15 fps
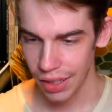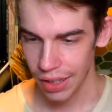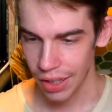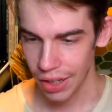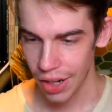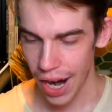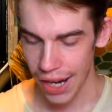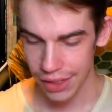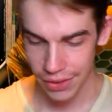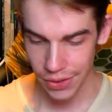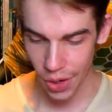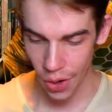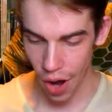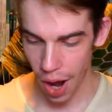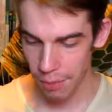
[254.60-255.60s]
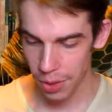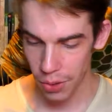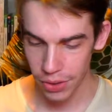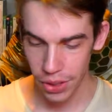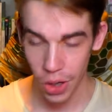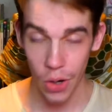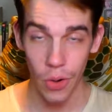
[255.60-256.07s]
Right, so I'm
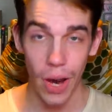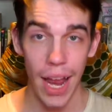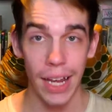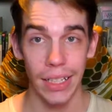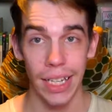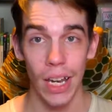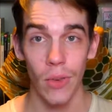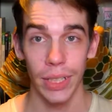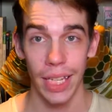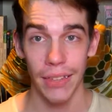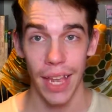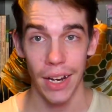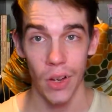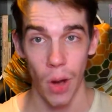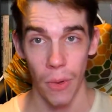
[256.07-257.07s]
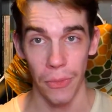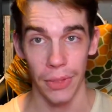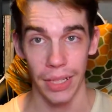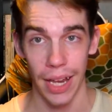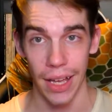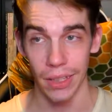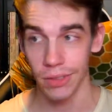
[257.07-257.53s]
going to go and get that coffee
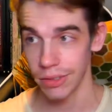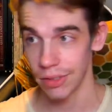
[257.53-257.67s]
now.